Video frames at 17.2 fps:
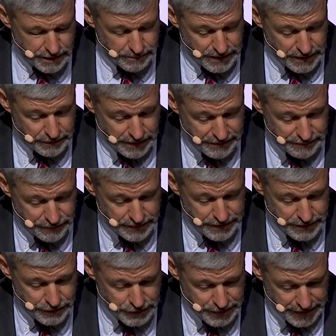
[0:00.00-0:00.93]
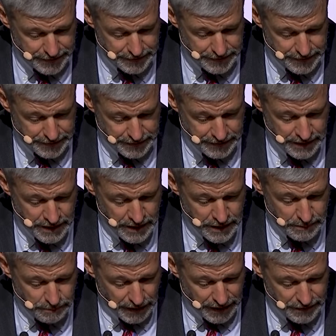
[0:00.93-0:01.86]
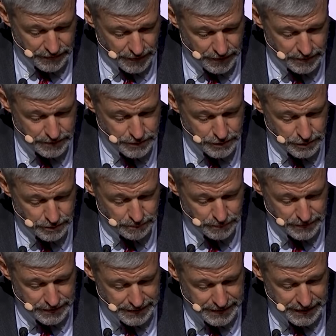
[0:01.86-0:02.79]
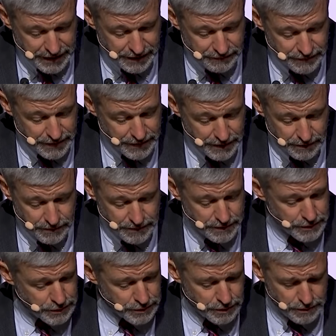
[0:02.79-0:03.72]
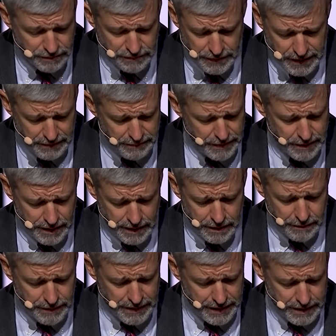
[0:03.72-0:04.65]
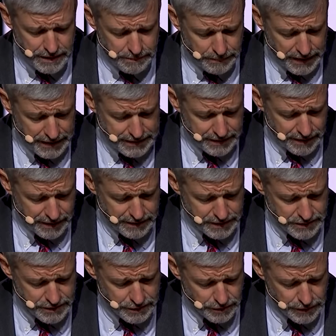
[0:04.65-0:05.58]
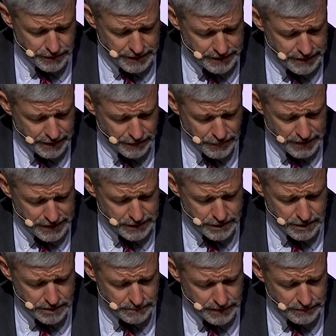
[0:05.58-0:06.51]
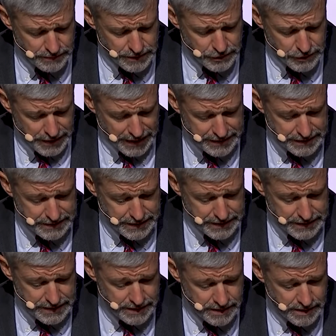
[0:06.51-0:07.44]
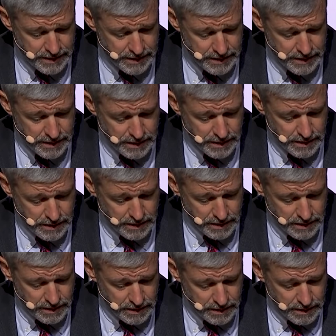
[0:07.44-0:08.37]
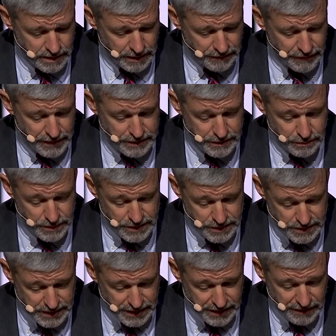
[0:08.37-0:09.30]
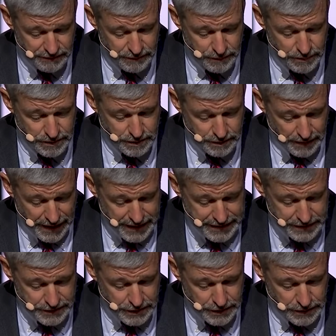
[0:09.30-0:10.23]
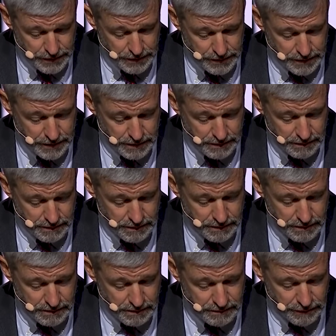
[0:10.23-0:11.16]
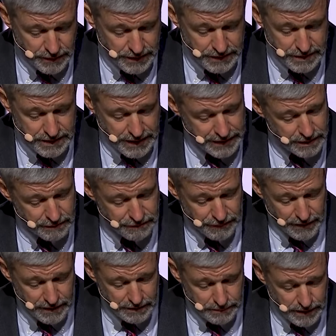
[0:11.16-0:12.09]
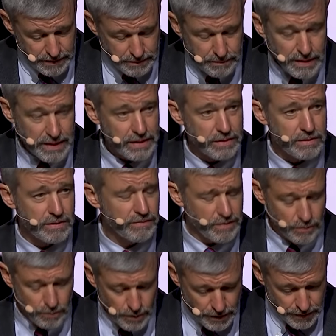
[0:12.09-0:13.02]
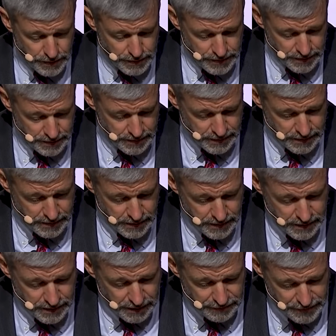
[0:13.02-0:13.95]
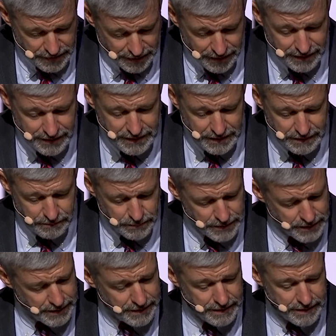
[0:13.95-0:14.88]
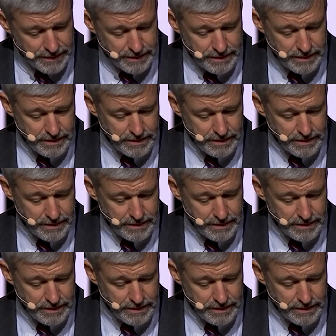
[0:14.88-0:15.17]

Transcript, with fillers: to be gratefully shared in by those who believe and know the truth. For everything created by God is good, and nothing is to be rejected if it is received with gratitude, for it is sanctified by the means of the word of God in prayer.